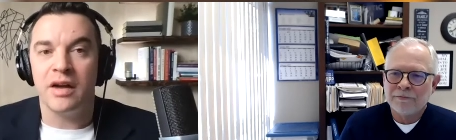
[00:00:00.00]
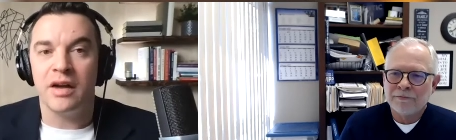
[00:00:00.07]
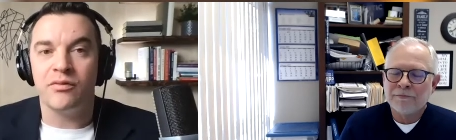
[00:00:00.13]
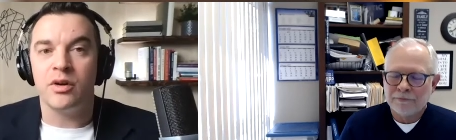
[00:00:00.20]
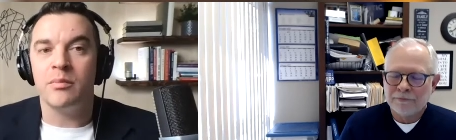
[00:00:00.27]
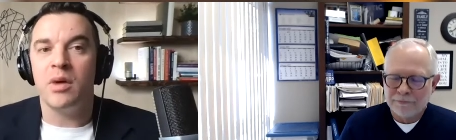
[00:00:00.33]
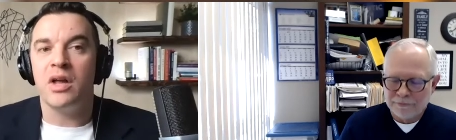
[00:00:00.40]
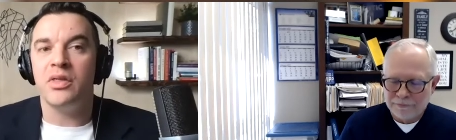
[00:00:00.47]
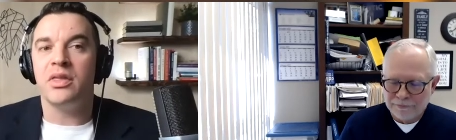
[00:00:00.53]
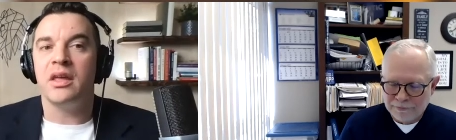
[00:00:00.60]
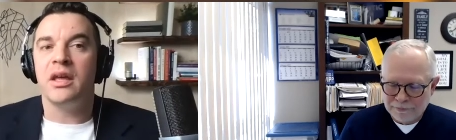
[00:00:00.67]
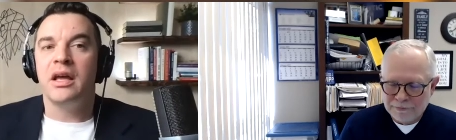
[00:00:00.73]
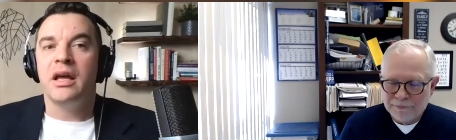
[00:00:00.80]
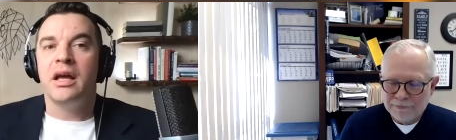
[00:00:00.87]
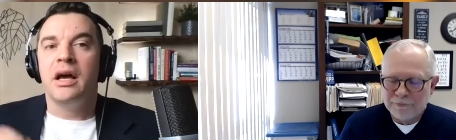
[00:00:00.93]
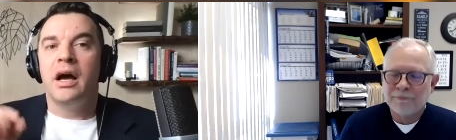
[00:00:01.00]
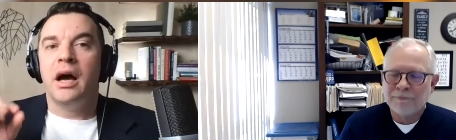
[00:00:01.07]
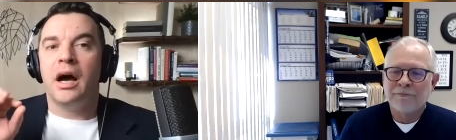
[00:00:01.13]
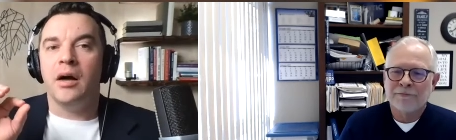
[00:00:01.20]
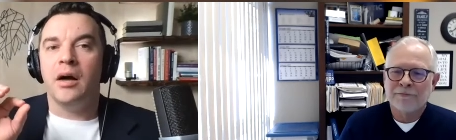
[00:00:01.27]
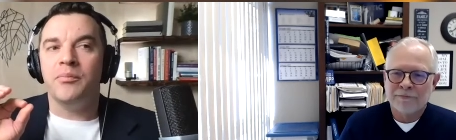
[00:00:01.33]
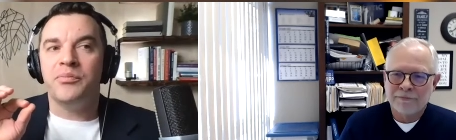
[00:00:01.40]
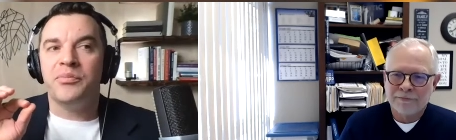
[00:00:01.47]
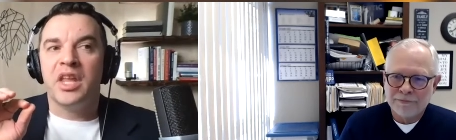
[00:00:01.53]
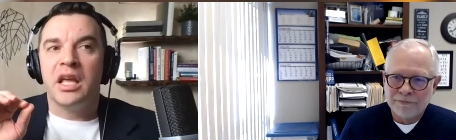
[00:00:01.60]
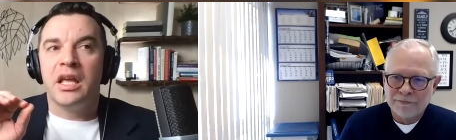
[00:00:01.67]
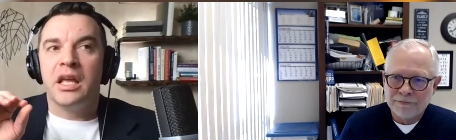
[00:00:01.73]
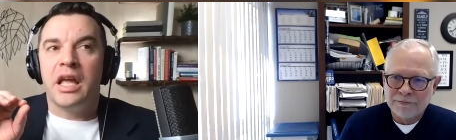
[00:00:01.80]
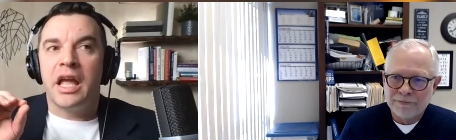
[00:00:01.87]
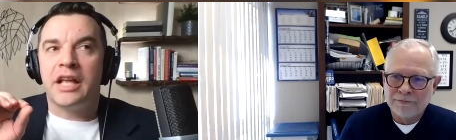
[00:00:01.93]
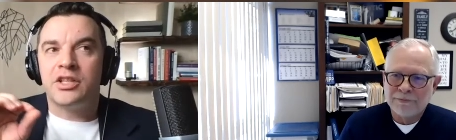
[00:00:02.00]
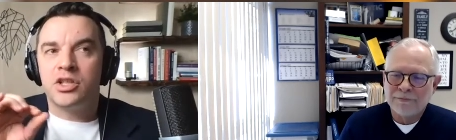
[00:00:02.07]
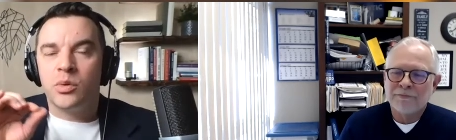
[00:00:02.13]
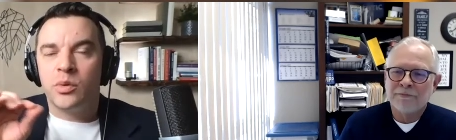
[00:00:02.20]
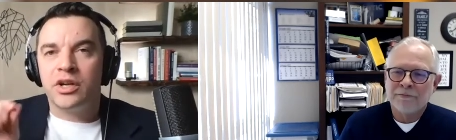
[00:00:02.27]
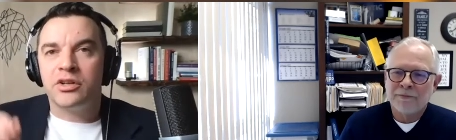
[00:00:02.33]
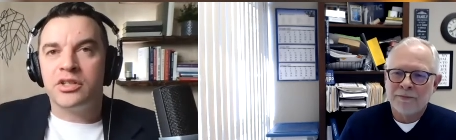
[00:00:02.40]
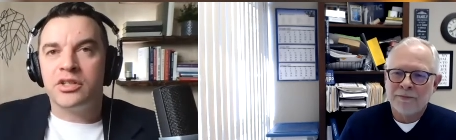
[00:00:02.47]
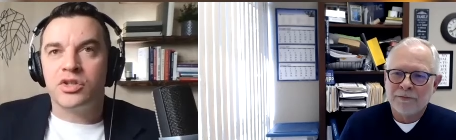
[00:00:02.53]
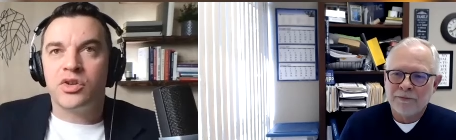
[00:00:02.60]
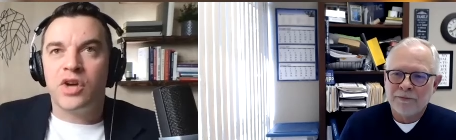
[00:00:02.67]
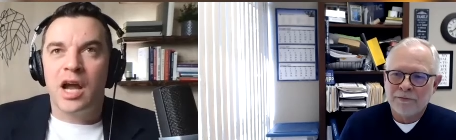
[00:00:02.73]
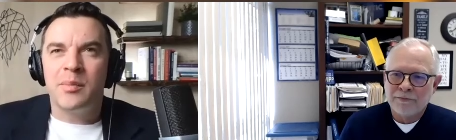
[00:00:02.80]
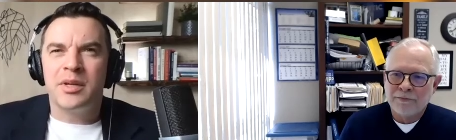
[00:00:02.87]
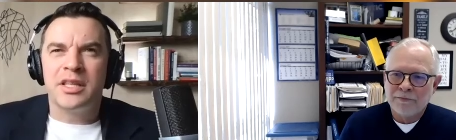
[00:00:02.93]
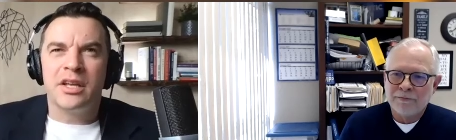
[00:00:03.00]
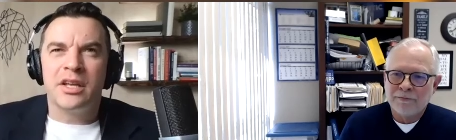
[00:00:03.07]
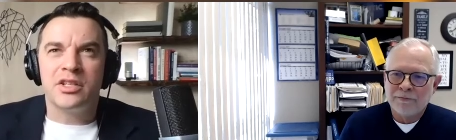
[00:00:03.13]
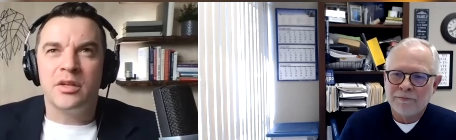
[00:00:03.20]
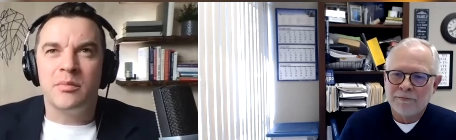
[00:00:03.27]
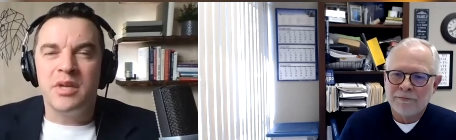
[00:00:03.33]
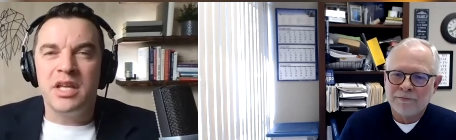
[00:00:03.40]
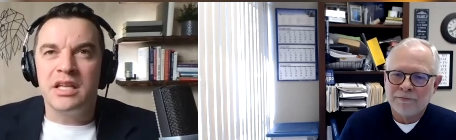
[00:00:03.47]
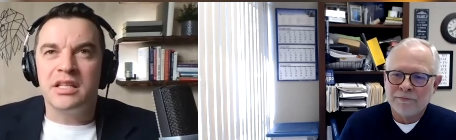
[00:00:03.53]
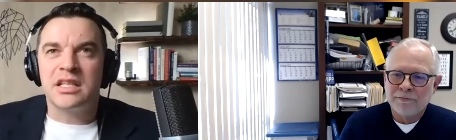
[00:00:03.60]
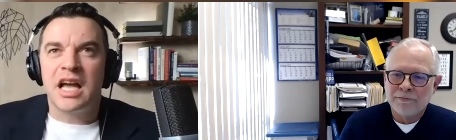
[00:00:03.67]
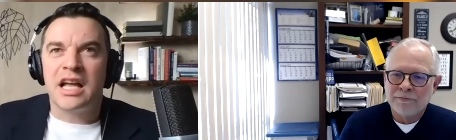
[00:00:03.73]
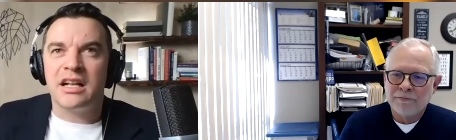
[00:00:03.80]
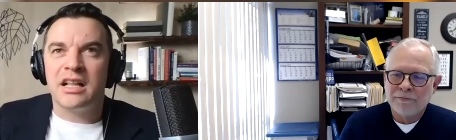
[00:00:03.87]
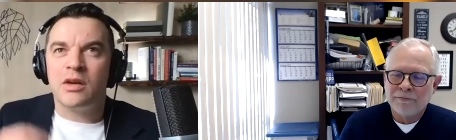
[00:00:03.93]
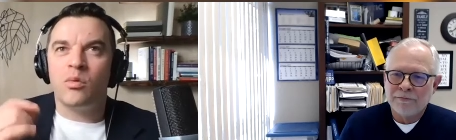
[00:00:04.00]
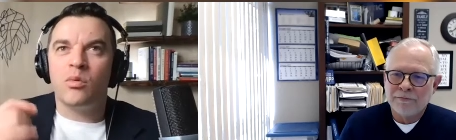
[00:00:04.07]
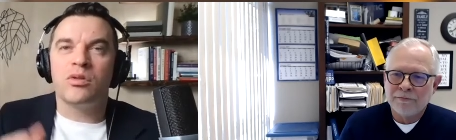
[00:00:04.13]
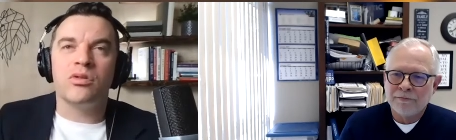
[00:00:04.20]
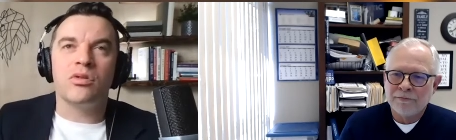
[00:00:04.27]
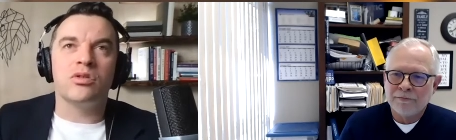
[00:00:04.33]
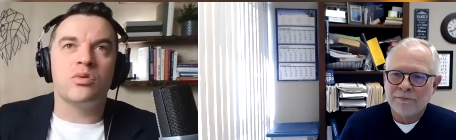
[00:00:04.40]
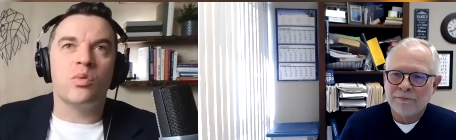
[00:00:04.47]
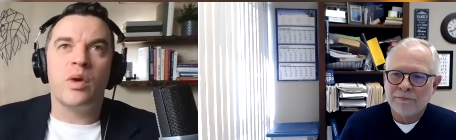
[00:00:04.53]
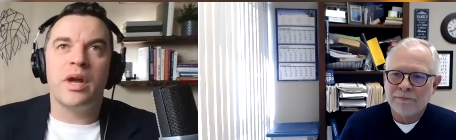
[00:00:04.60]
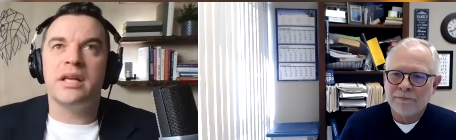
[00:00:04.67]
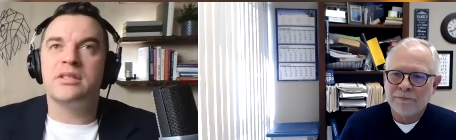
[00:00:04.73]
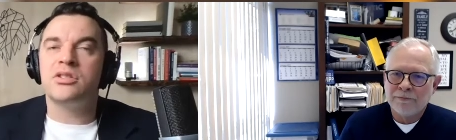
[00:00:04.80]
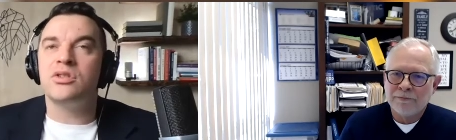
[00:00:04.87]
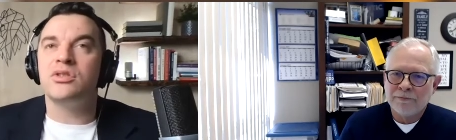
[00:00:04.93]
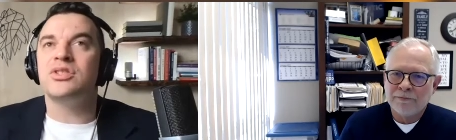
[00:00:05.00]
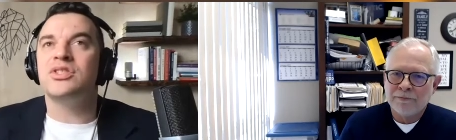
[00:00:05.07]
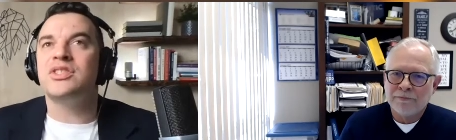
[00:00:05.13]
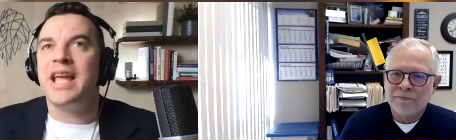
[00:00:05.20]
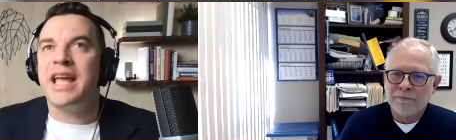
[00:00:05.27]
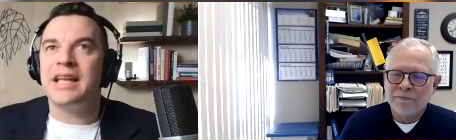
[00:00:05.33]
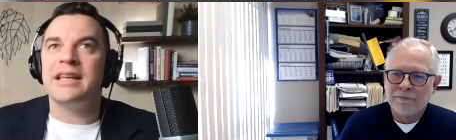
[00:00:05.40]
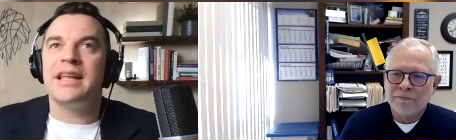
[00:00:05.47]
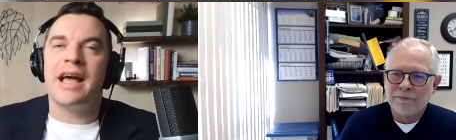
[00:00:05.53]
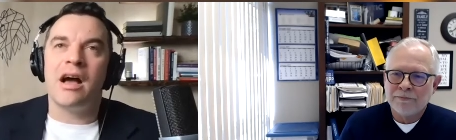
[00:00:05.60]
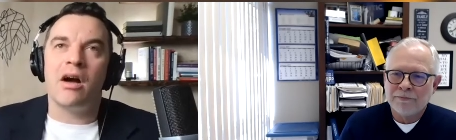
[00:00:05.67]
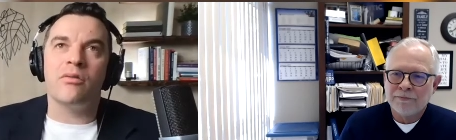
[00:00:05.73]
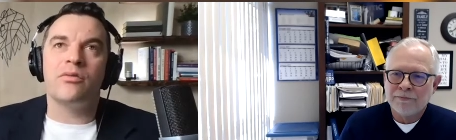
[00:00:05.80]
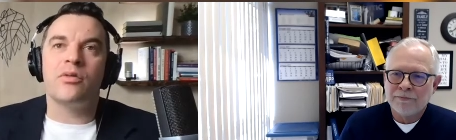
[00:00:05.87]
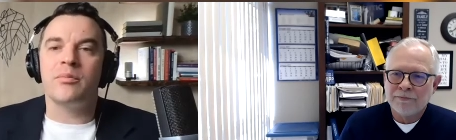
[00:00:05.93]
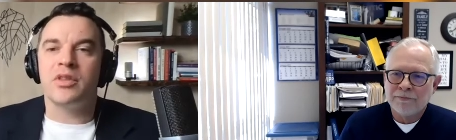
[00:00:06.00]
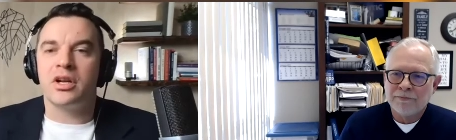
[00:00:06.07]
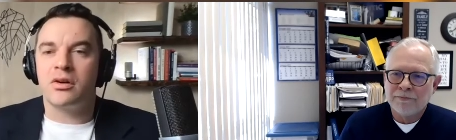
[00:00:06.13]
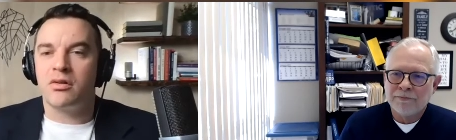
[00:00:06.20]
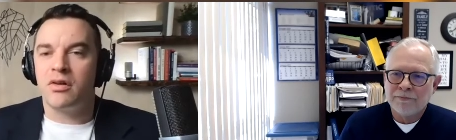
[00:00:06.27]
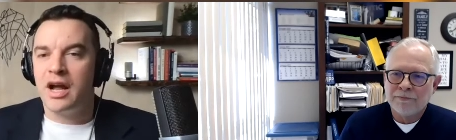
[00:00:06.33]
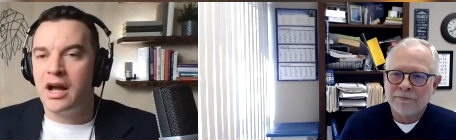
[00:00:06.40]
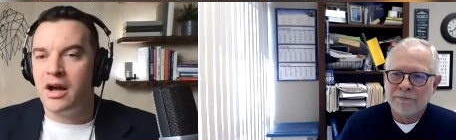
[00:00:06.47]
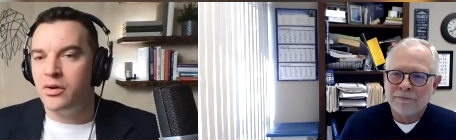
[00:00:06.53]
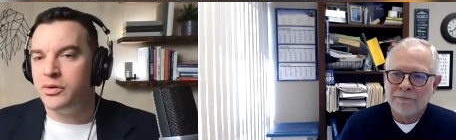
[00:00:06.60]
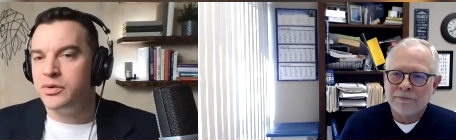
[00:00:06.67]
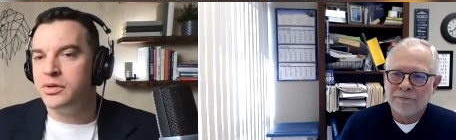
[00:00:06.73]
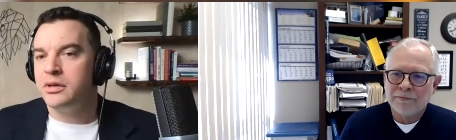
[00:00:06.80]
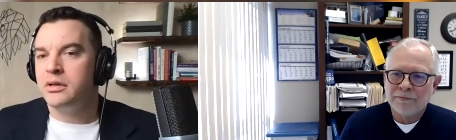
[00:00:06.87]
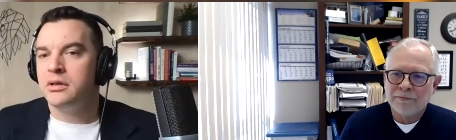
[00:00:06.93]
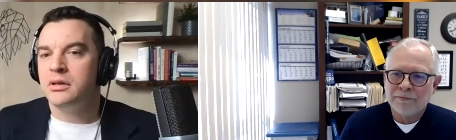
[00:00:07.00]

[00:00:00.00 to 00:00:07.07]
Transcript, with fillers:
Speaker 1: every month. And so what you're describing there to me is kind of like one of those ways to stand out from the crowd.